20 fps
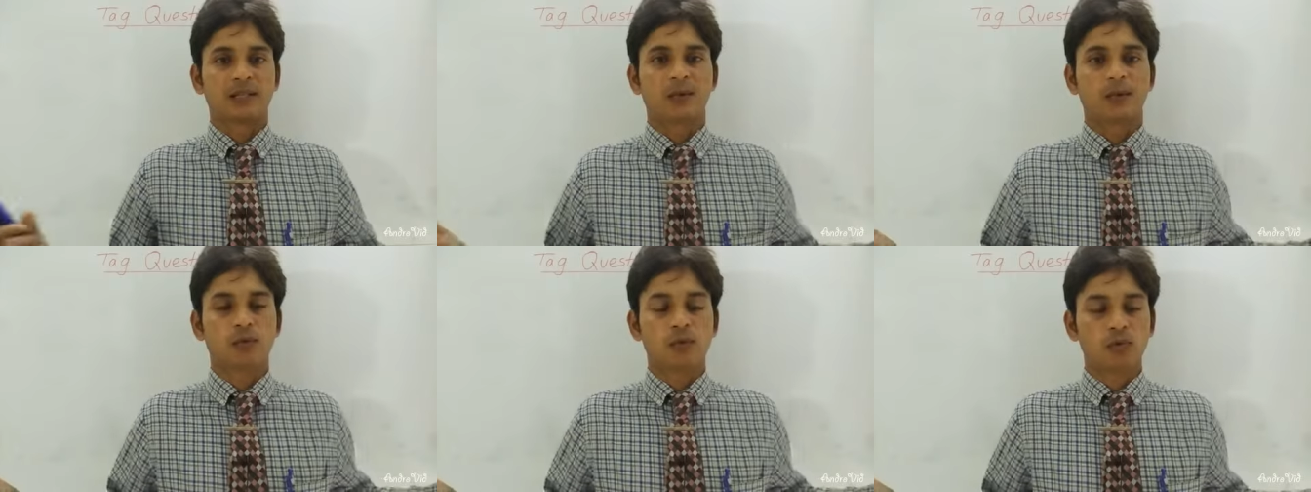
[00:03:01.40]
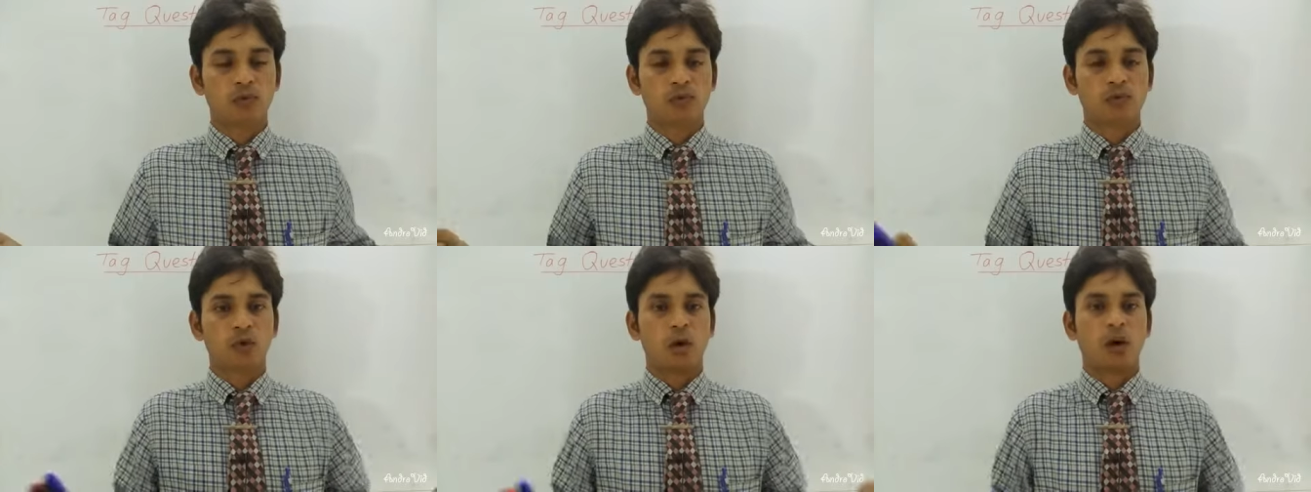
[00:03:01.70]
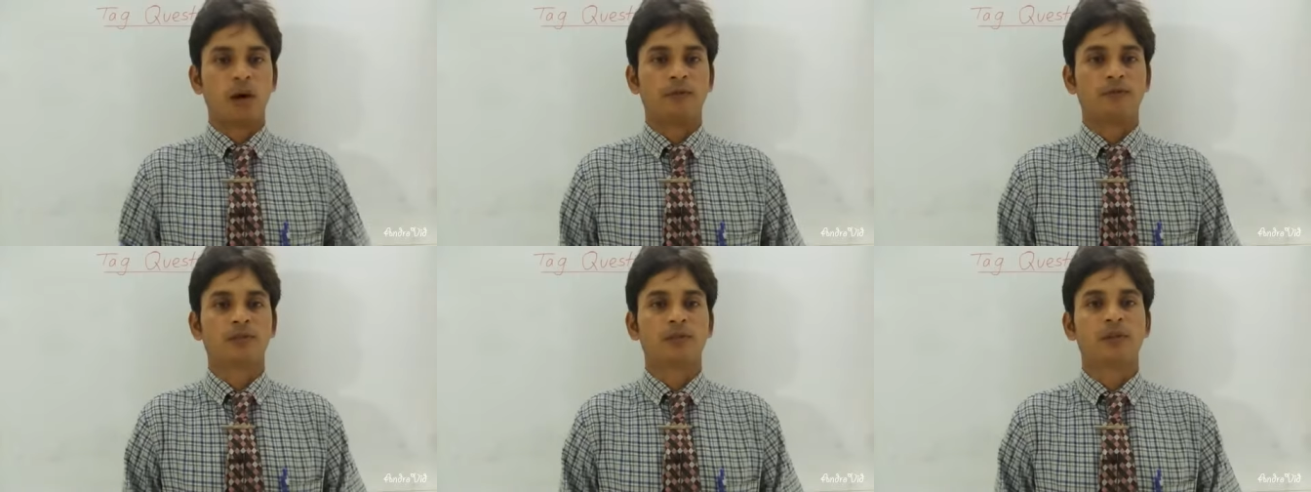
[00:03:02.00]
the rules
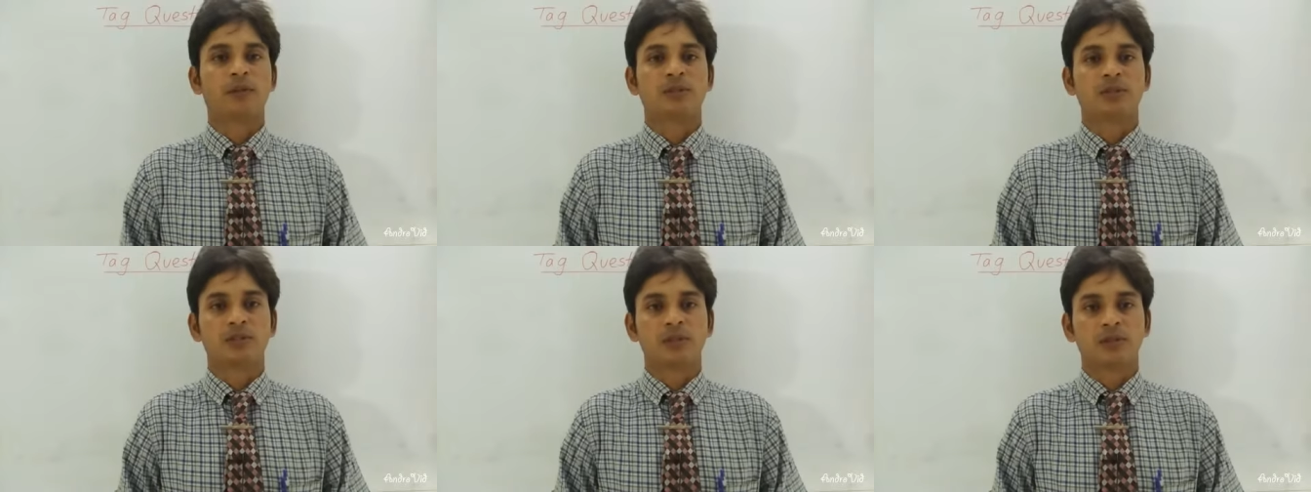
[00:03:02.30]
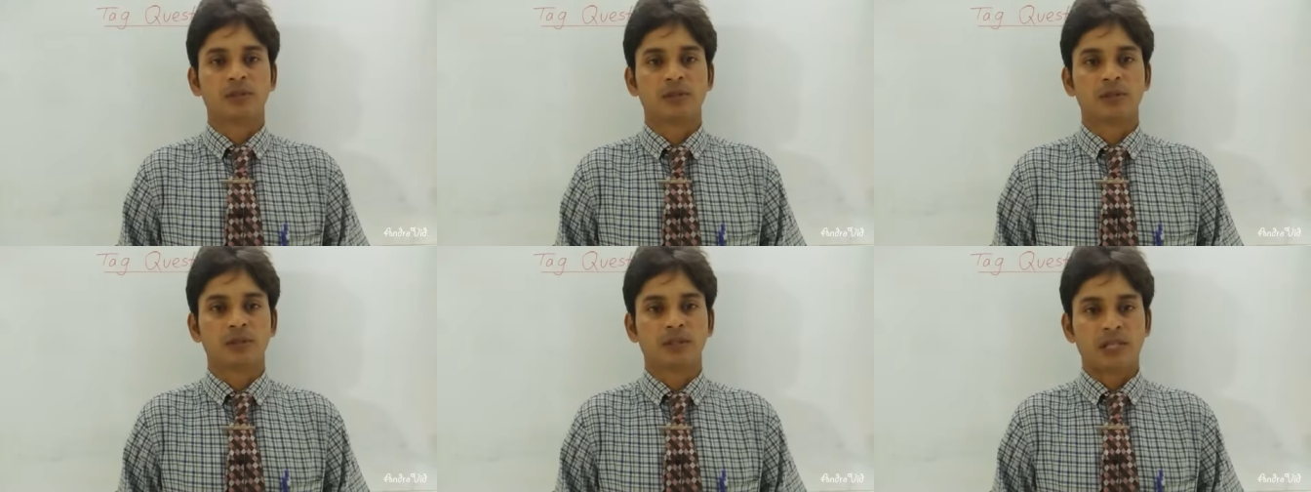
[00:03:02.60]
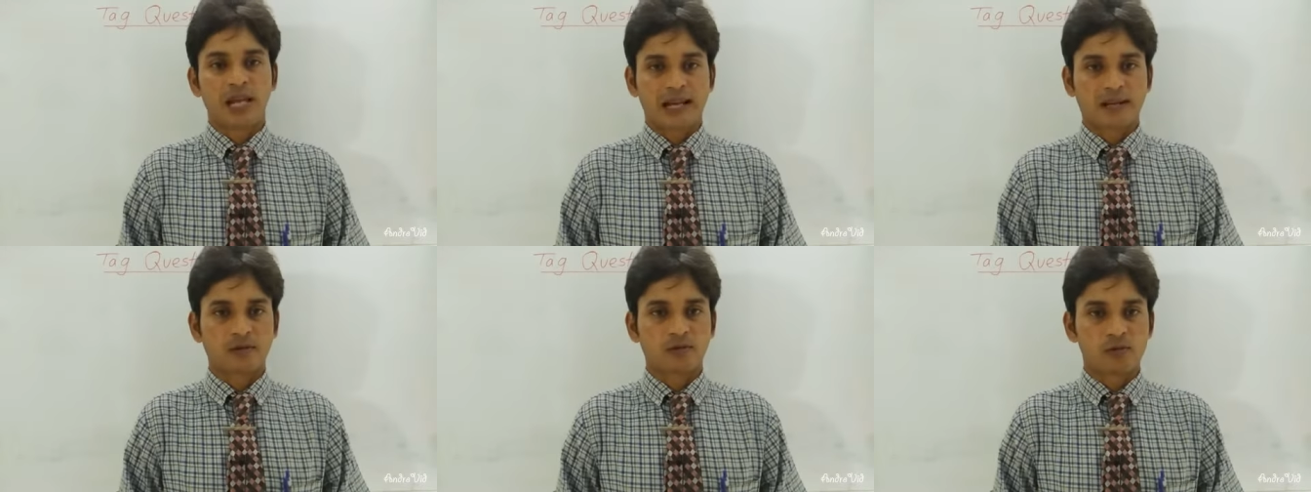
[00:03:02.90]
of
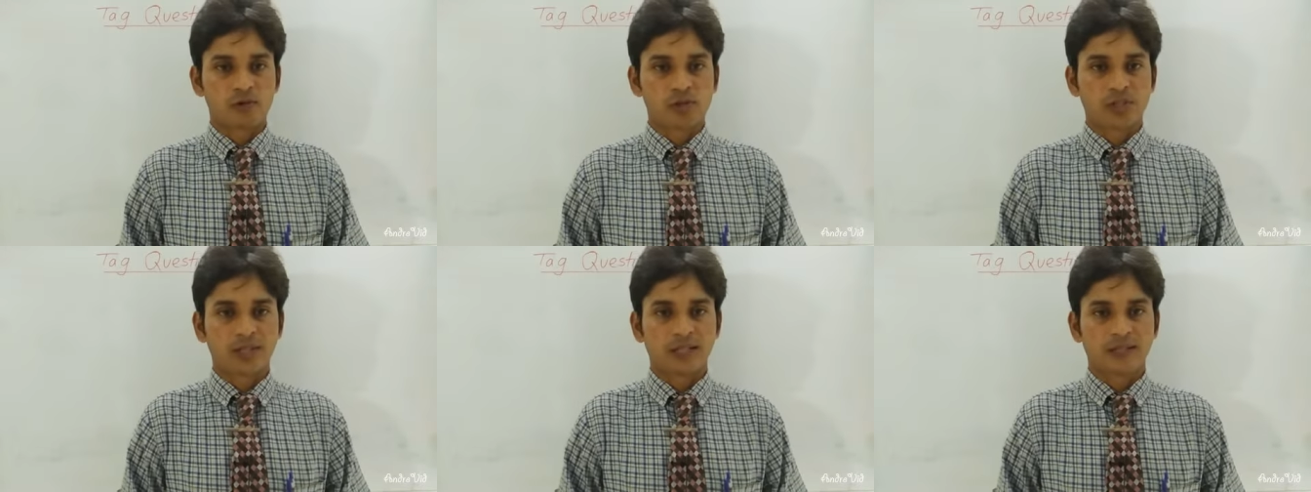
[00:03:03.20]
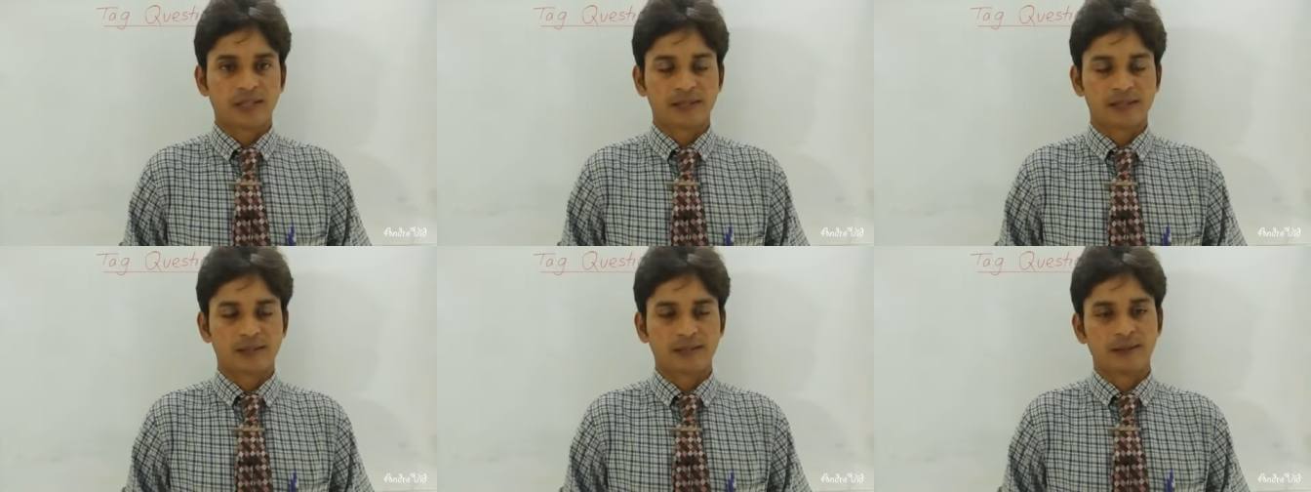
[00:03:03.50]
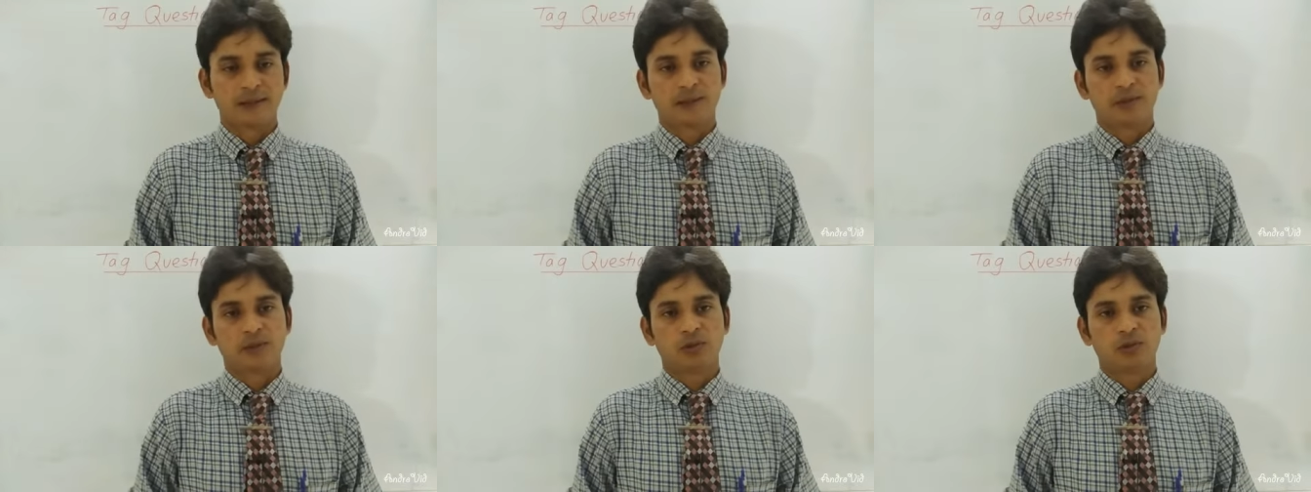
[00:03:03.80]
tag questions.